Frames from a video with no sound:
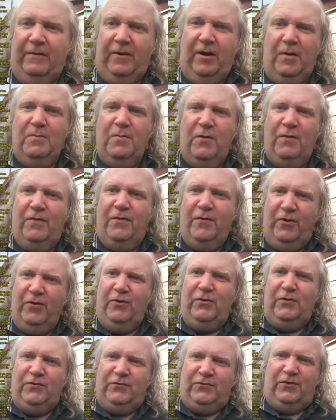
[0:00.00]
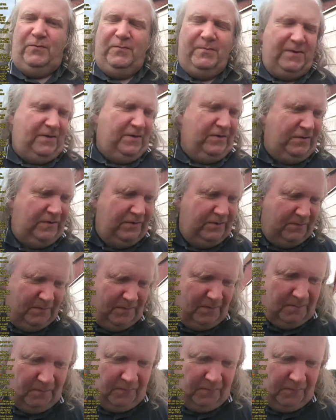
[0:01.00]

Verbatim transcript: to move an oil drum because it's been